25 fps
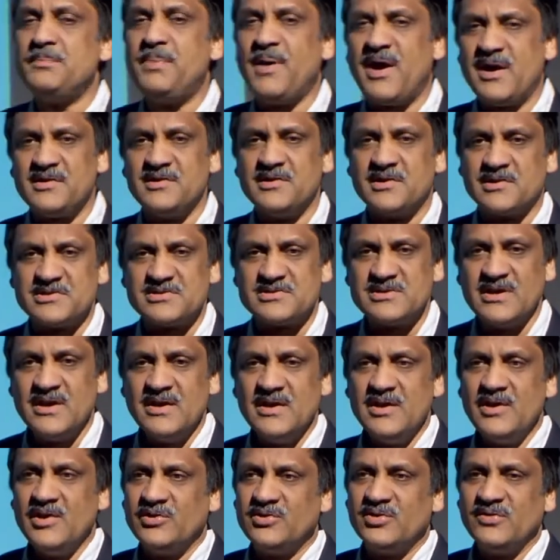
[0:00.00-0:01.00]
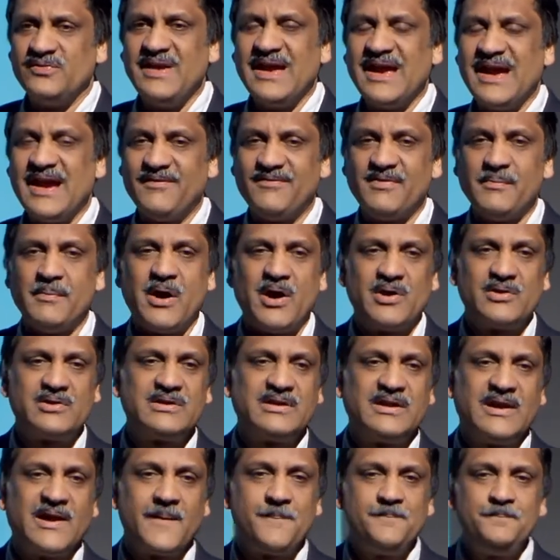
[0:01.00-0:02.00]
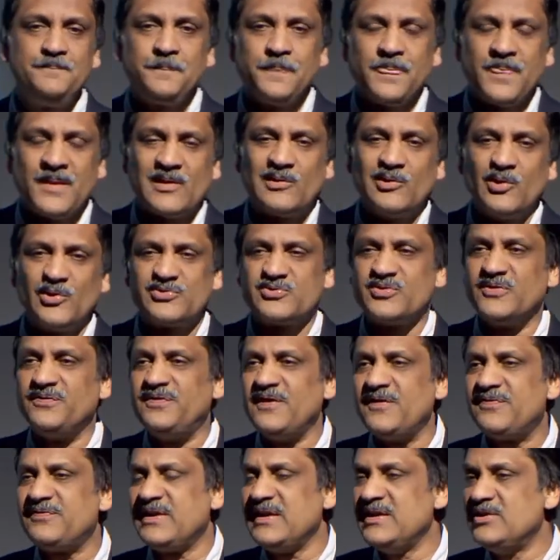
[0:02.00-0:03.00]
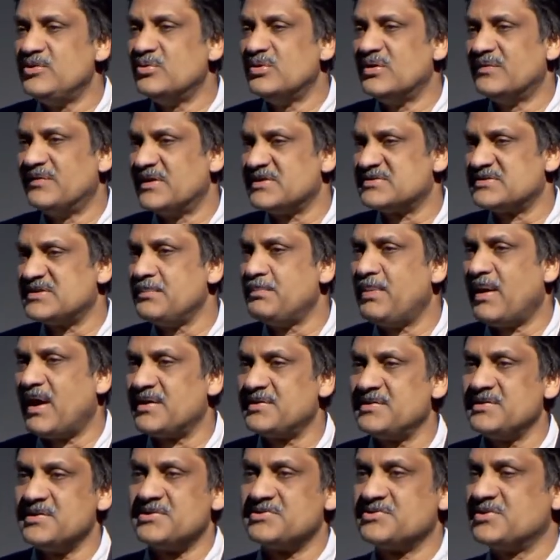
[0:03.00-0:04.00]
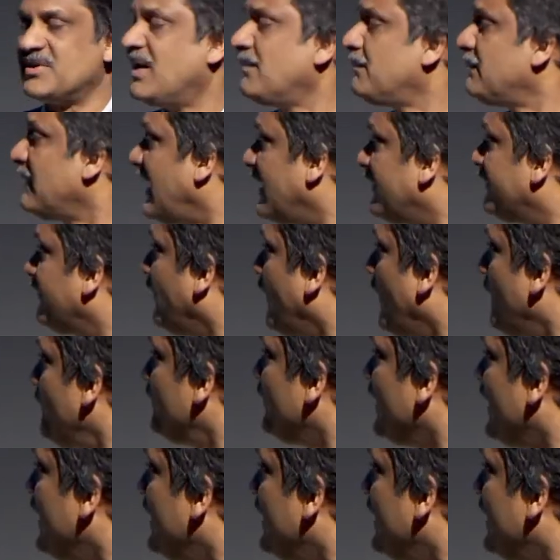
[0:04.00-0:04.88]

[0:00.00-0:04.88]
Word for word: partners. So we have about close to 50 university partners on our platform.